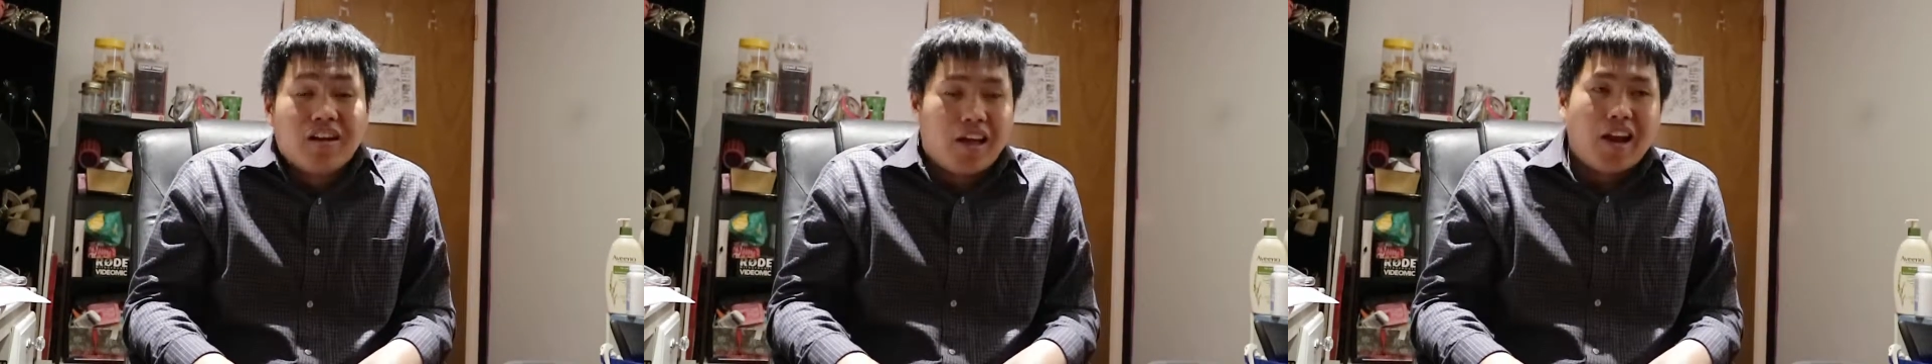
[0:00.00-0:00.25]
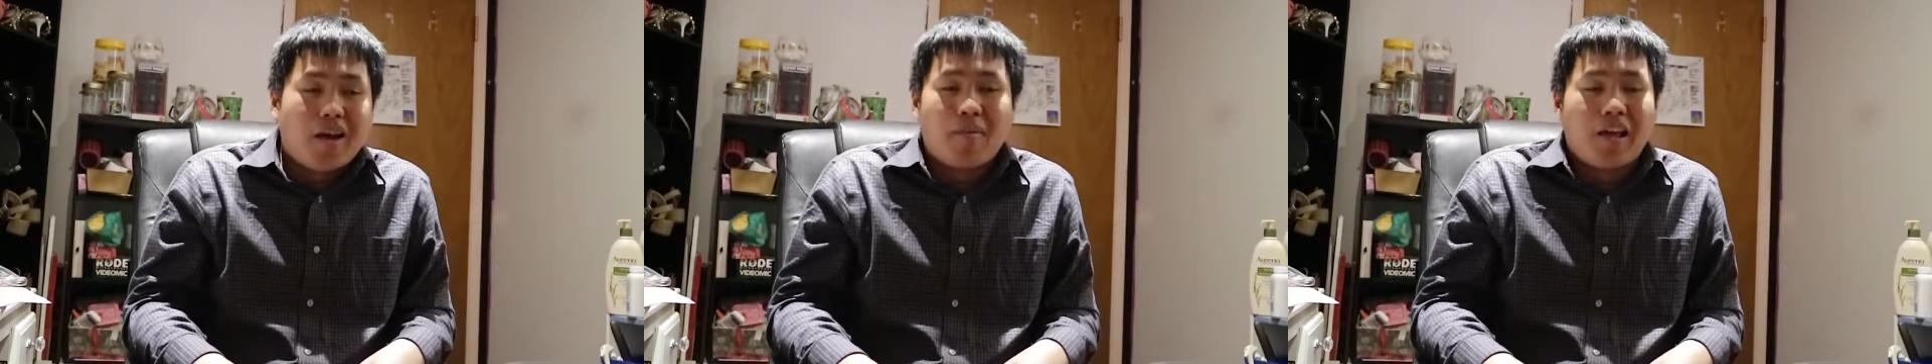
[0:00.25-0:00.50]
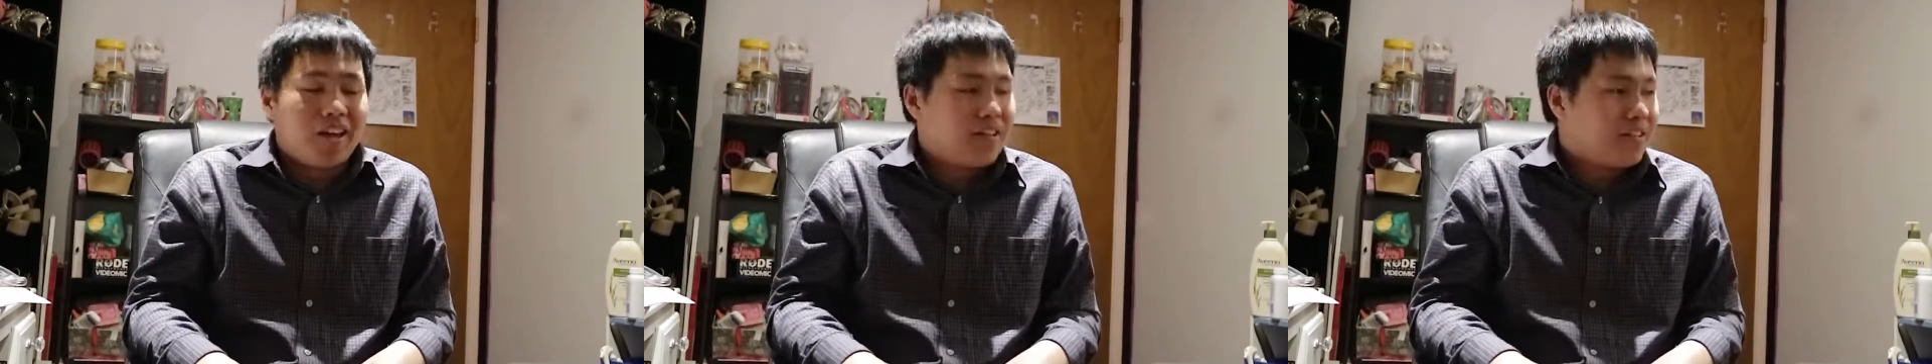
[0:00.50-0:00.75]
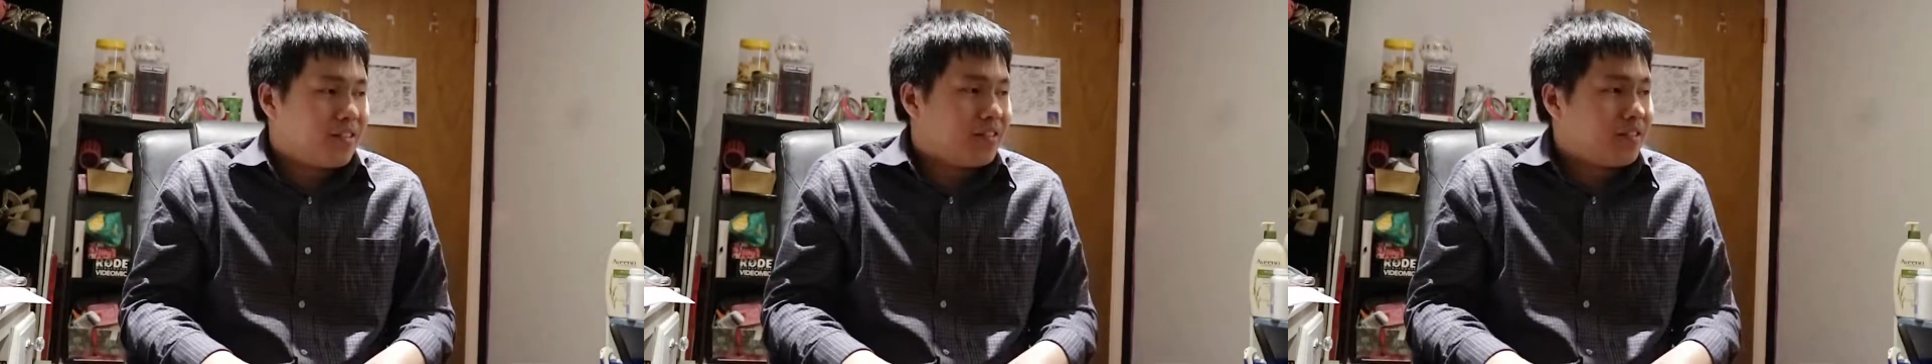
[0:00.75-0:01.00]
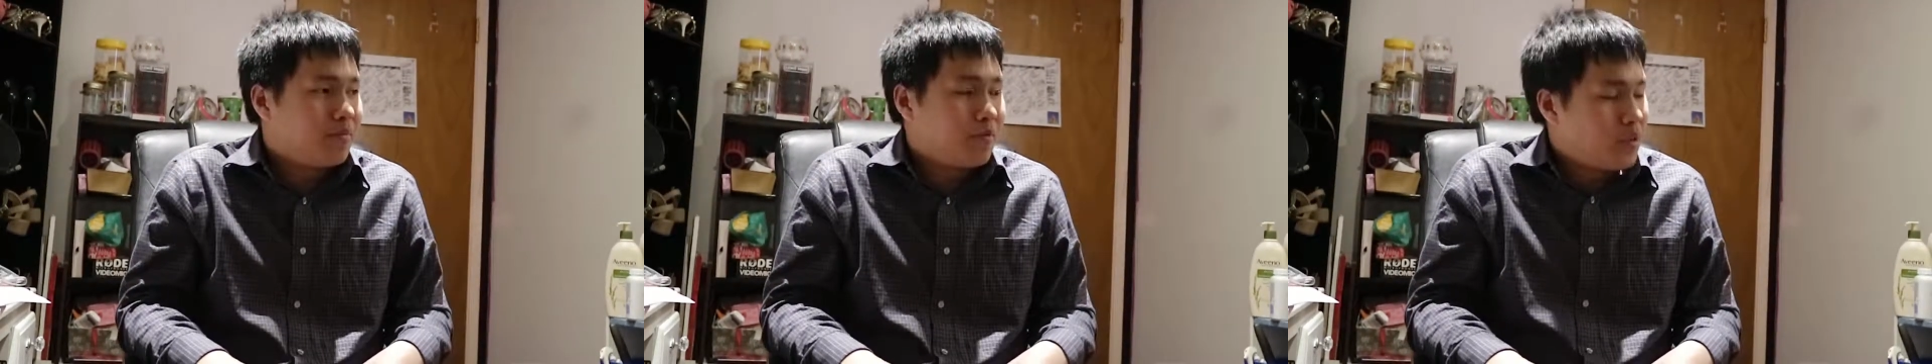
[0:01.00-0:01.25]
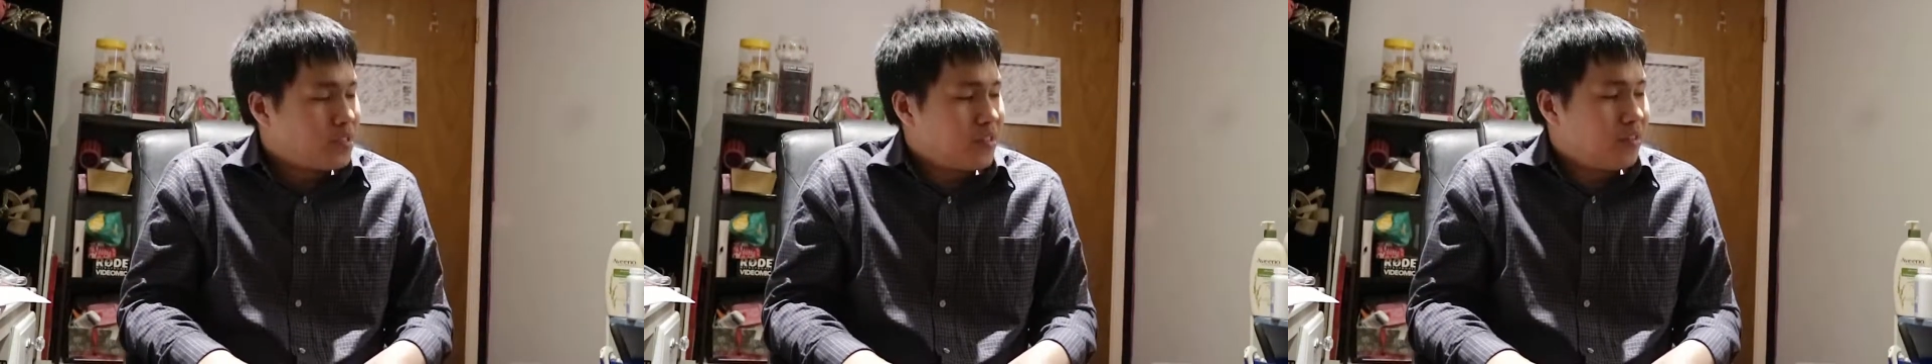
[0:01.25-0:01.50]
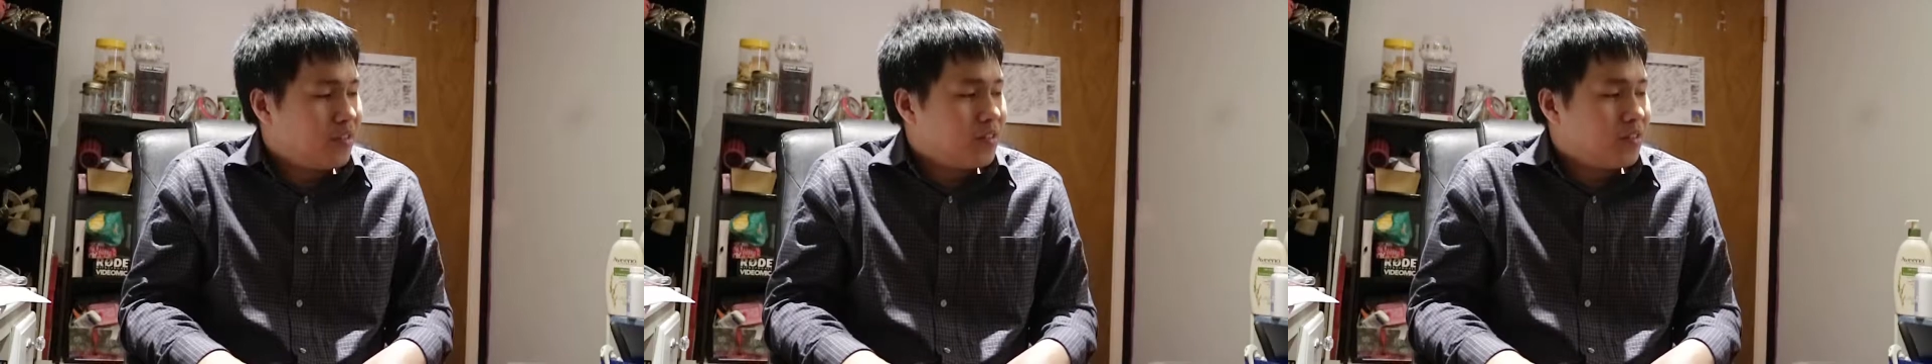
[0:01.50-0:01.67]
And I'm like, Marissa?